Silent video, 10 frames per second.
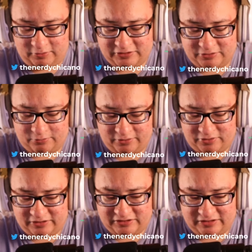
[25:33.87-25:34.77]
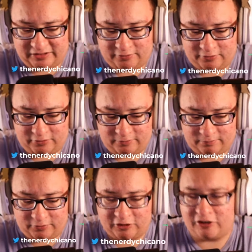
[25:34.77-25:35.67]
the word I'm trying to say,
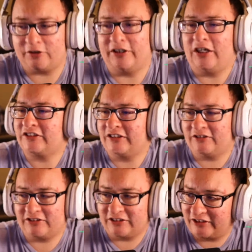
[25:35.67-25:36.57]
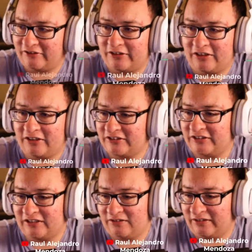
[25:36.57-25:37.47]
her curiosity, her sense of curiosity,
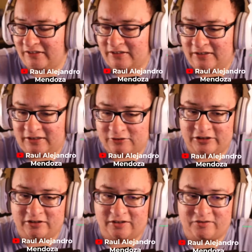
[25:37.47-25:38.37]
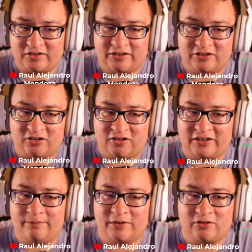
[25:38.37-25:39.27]
and how she loves kind of
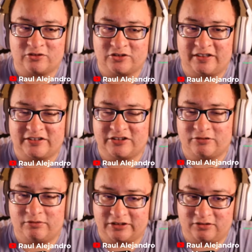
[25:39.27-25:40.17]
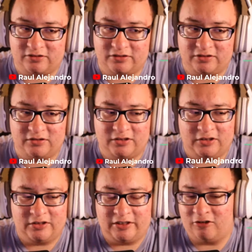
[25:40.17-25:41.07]
talking, but also likes to
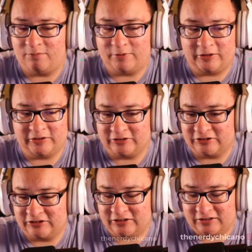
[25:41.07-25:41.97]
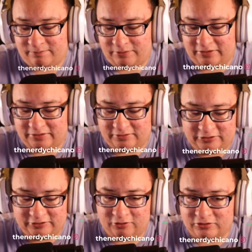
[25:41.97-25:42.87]
help others, but
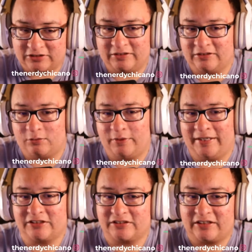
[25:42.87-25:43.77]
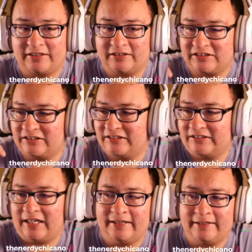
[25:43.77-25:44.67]
you know, in a way just kind of
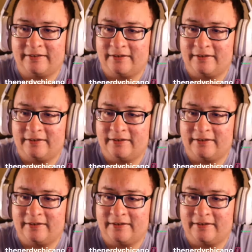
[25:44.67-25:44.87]
stay